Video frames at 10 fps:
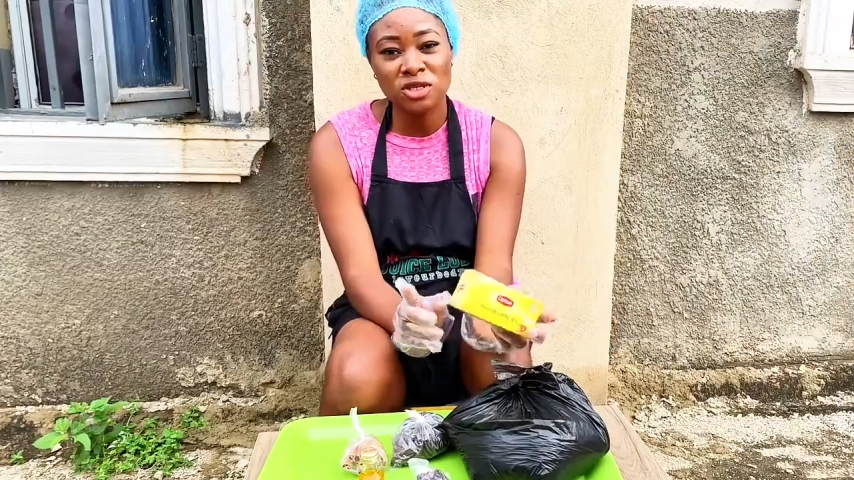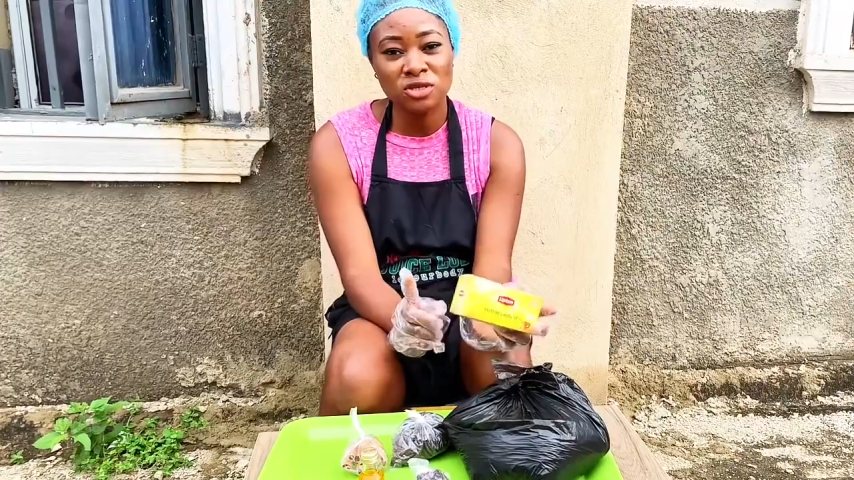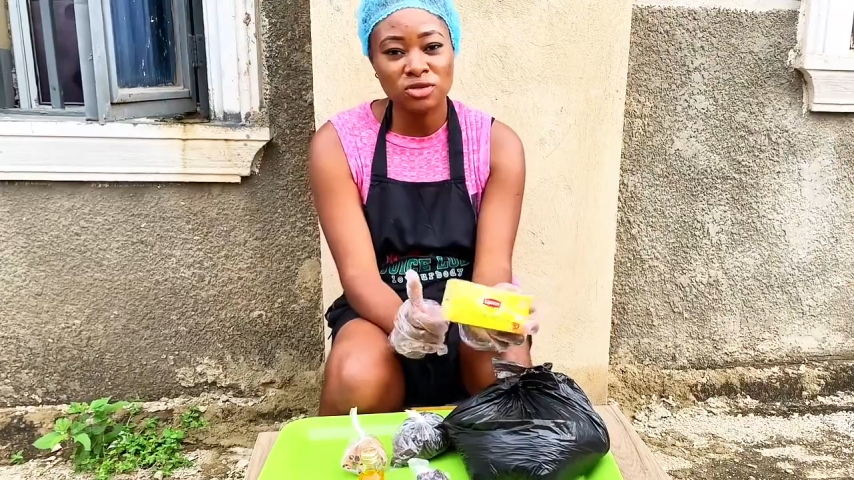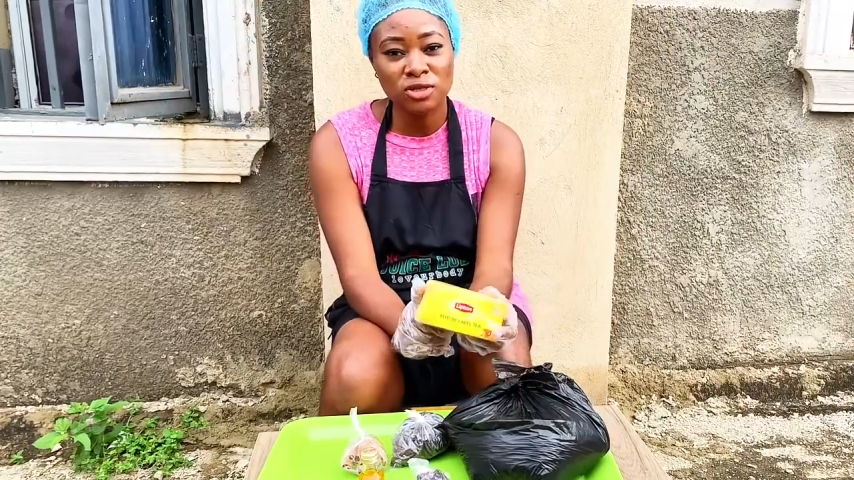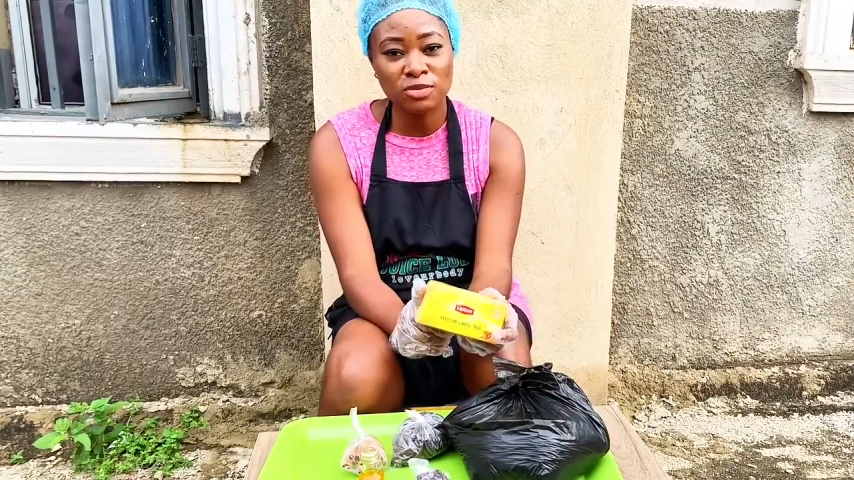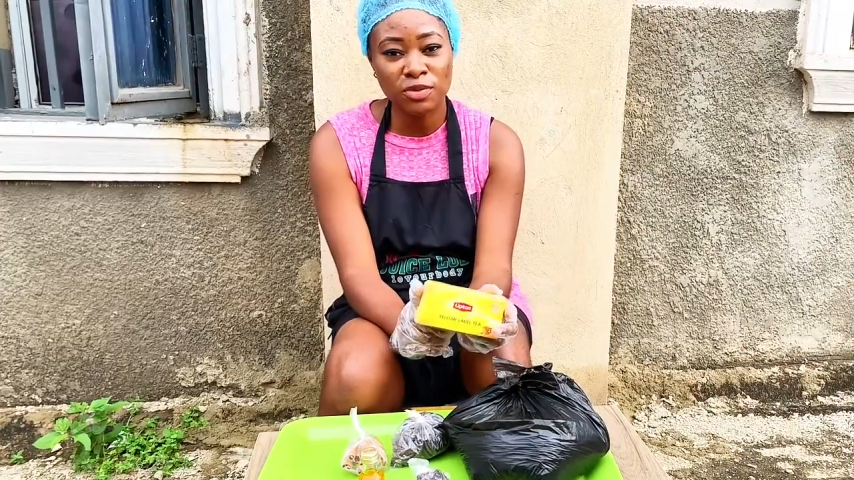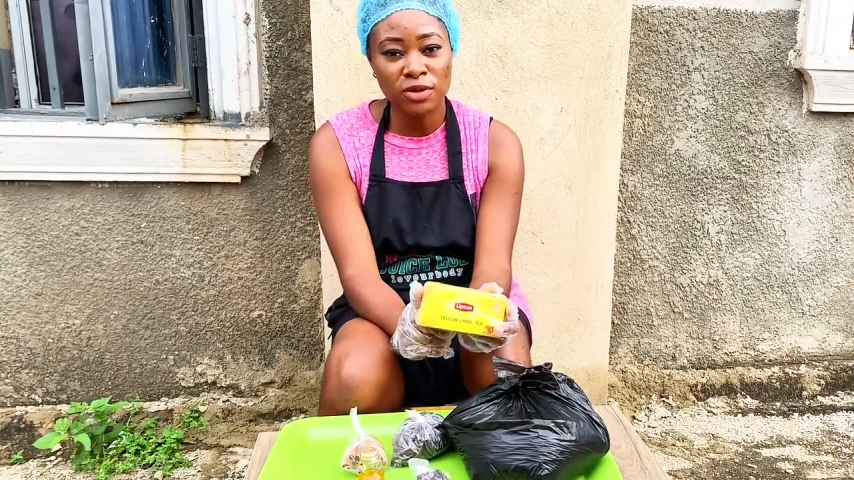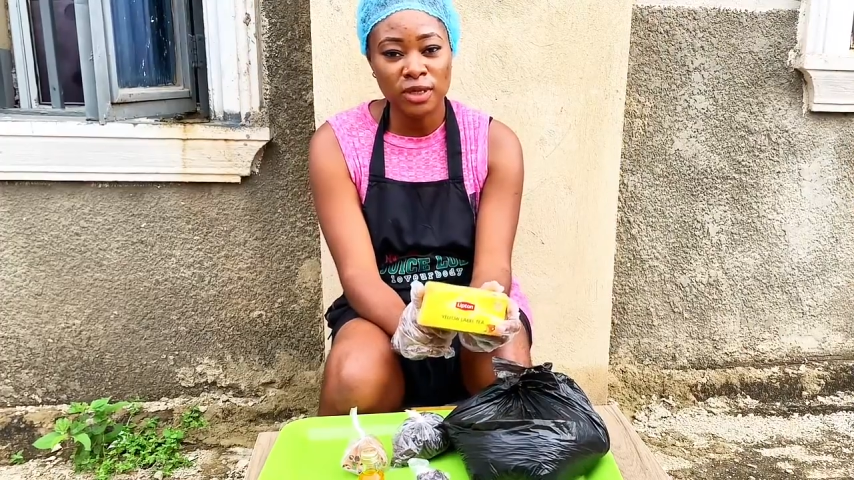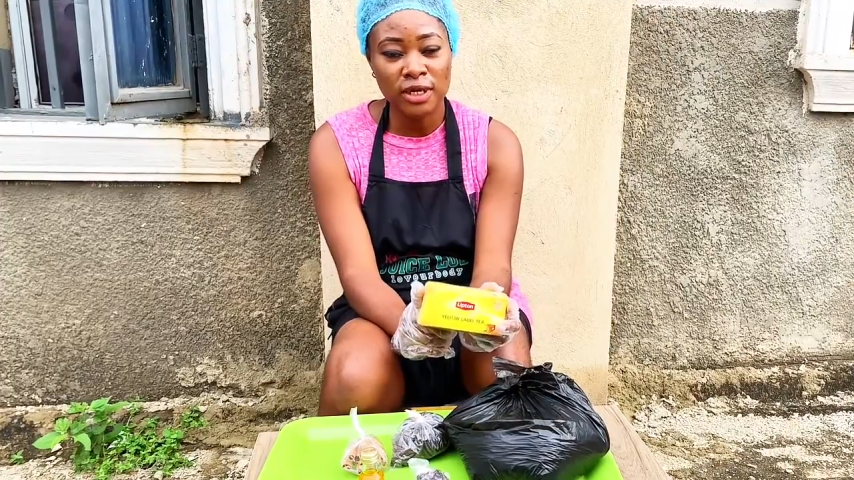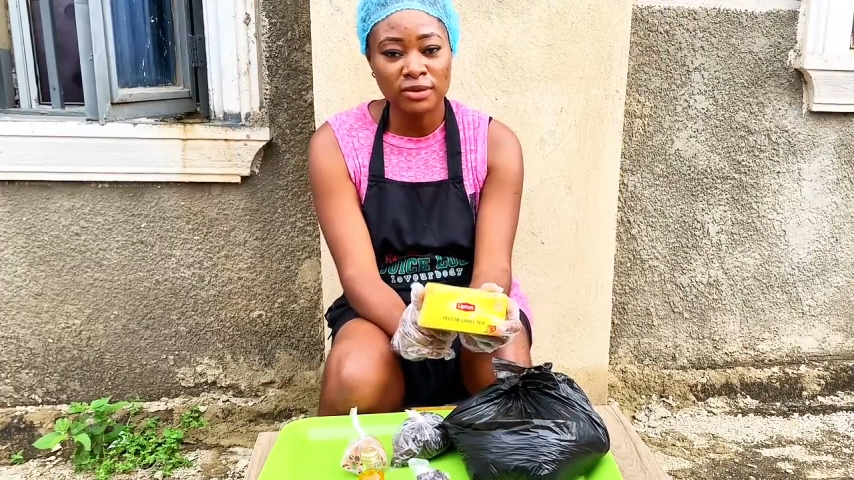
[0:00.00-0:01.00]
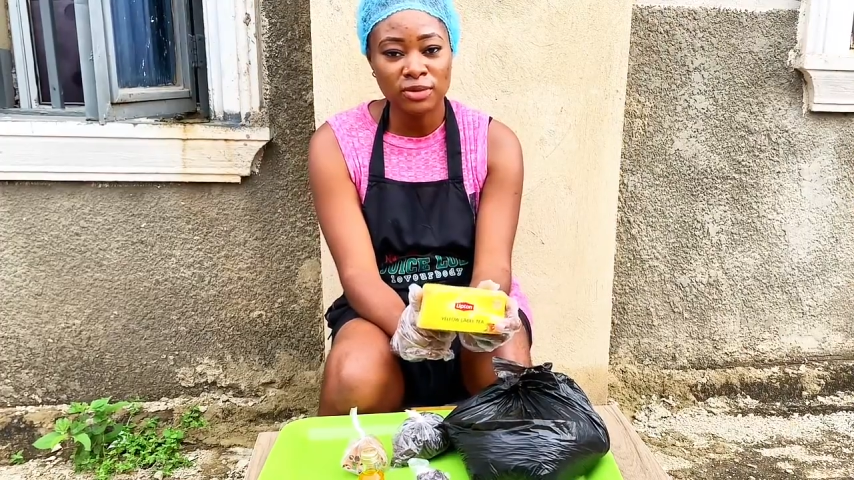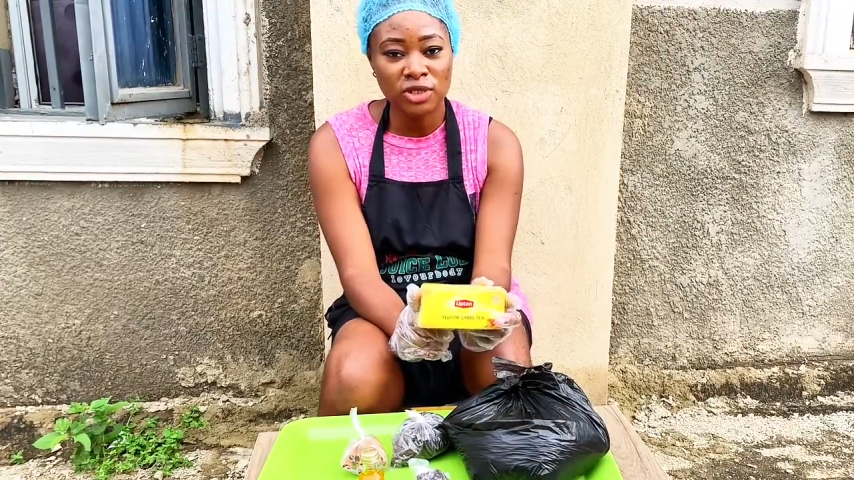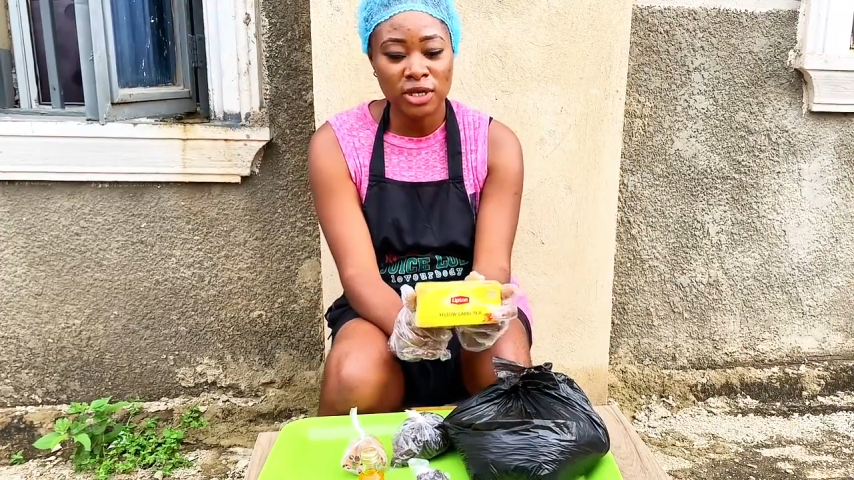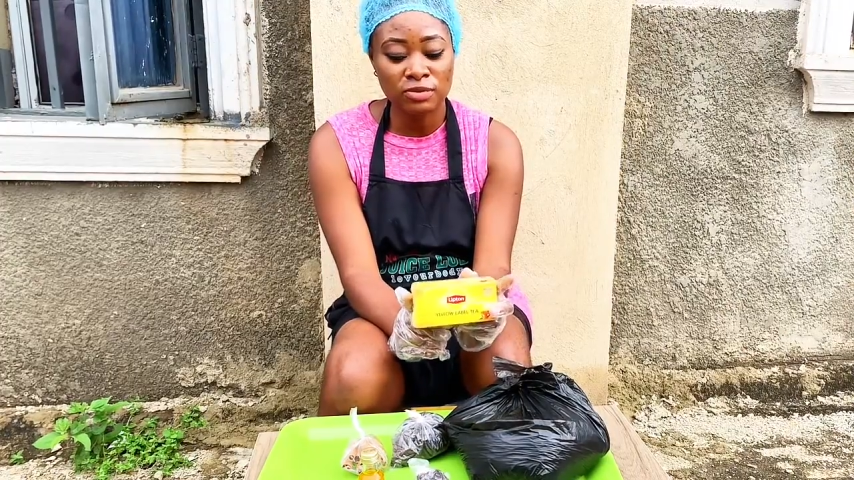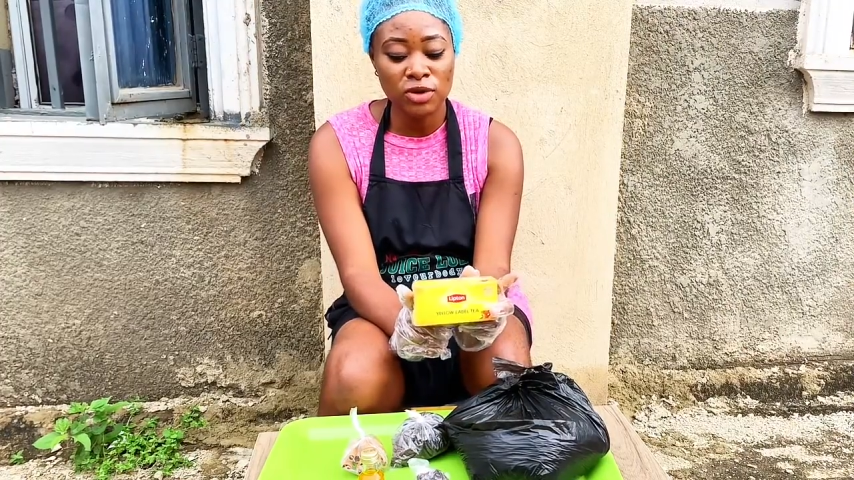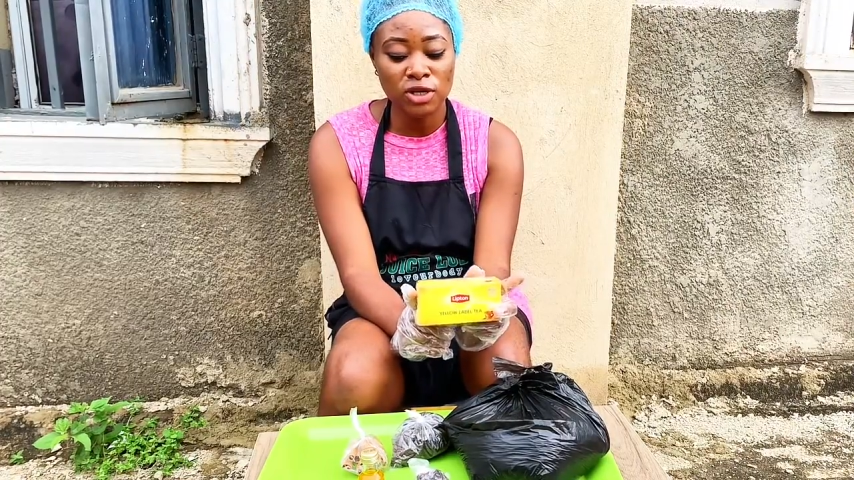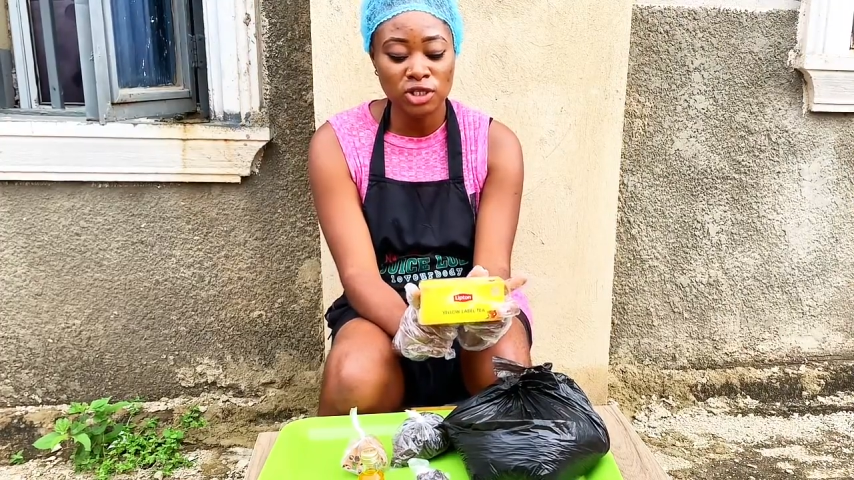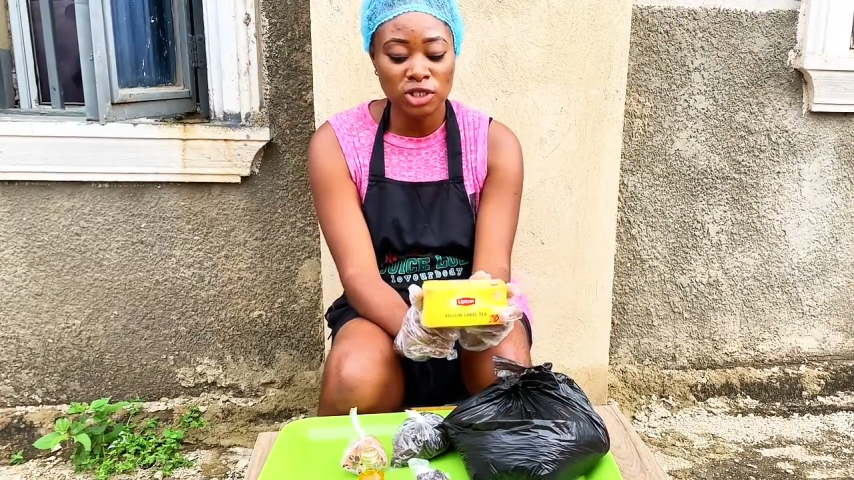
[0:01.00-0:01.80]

this recipe online, but I'm willing to